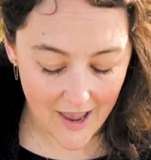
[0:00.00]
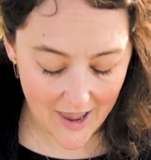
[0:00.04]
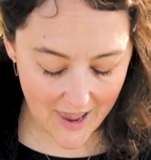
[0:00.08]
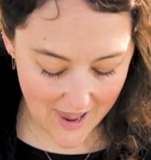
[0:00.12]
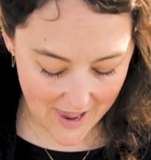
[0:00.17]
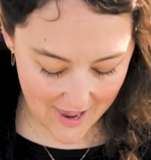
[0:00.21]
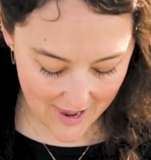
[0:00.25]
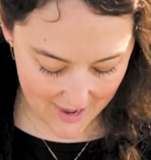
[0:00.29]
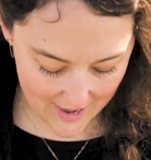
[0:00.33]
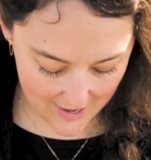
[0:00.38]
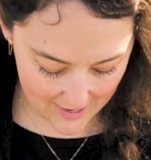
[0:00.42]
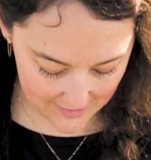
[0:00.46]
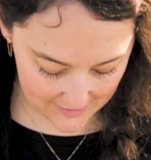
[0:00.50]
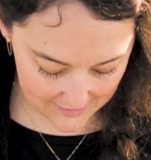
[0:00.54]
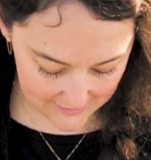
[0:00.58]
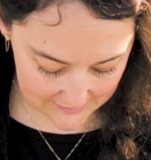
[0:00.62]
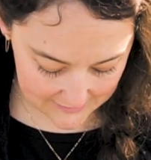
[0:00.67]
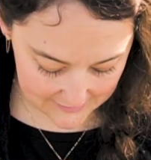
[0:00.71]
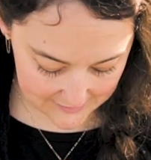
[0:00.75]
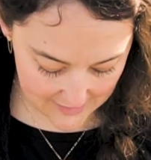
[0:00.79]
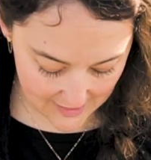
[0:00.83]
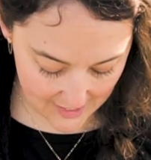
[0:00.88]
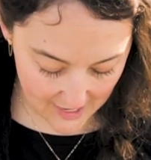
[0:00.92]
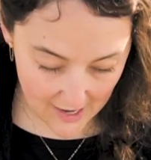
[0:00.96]

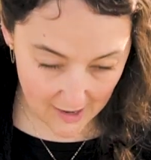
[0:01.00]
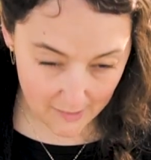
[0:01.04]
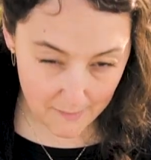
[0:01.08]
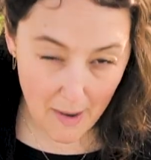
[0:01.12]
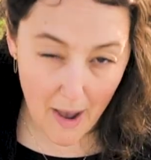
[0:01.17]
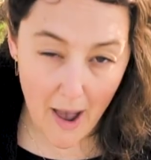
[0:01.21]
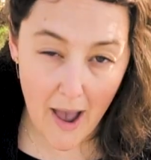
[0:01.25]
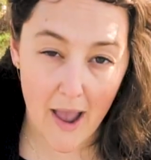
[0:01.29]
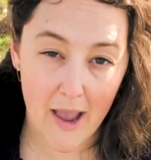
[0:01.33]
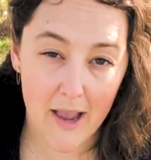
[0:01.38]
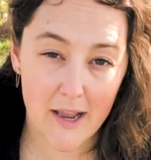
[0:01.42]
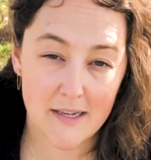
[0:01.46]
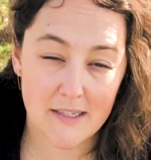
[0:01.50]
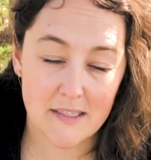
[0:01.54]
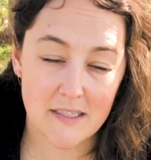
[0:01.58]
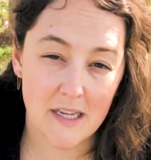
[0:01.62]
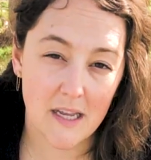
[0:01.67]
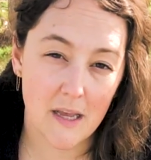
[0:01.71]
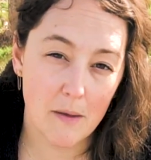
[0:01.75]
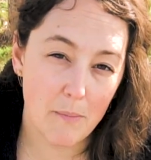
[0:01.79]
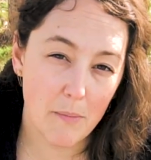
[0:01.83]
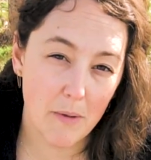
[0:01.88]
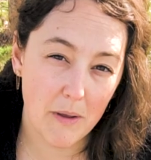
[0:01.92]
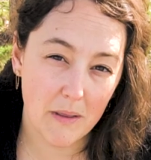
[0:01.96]
and um, I
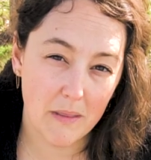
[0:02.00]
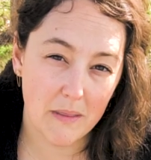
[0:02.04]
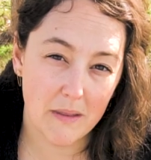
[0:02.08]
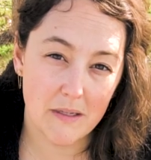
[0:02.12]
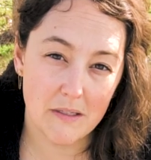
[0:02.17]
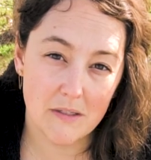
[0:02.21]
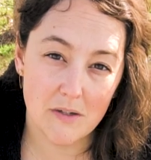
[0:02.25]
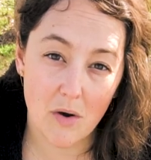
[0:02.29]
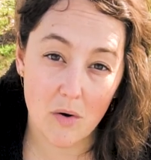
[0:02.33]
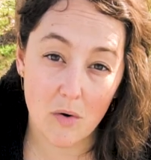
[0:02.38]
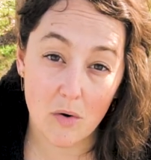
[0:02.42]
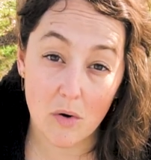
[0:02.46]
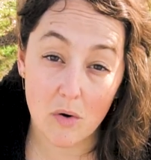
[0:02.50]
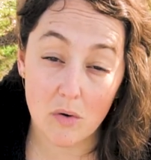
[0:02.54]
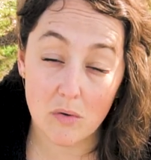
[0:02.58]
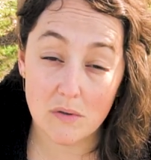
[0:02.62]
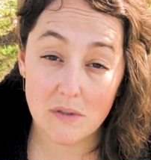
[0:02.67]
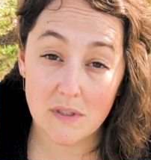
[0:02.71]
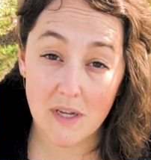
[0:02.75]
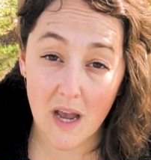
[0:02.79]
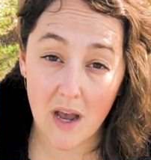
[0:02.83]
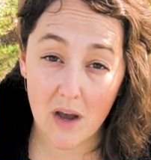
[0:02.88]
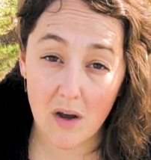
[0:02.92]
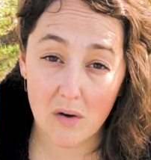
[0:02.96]
typically don't go
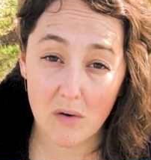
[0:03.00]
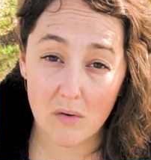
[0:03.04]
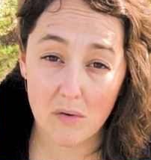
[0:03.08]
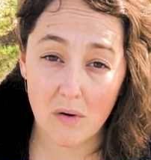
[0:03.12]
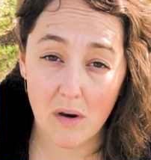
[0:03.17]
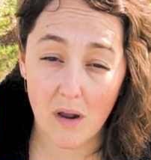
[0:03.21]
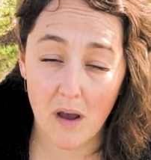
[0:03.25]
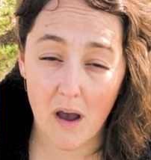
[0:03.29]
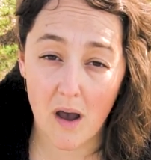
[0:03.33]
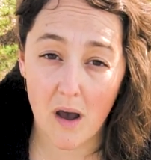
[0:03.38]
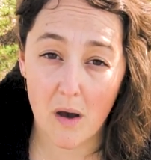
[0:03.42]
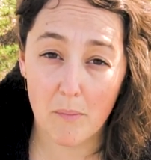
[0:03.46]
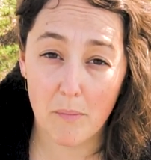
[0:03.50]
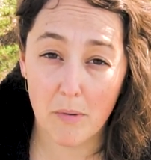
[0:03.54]
down uh,